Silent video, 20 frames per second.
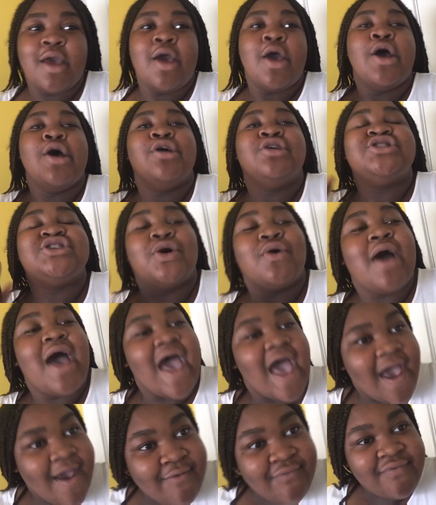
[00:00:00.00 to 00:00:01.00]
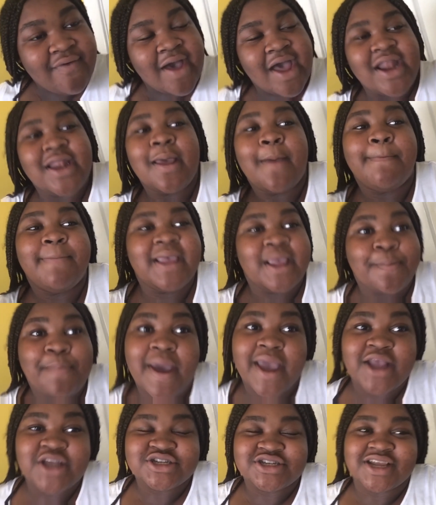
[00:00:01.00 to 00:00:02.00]
So have fun. Be
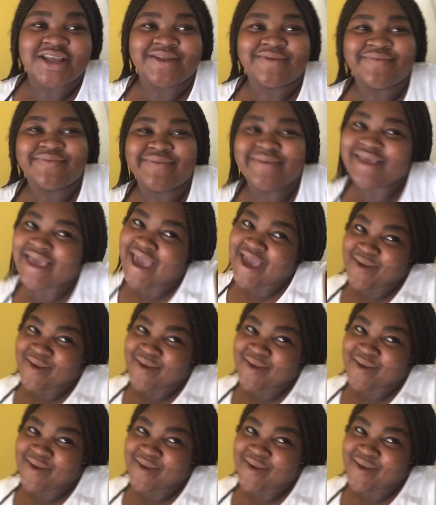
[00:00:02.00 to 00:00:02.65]
patient. Okay?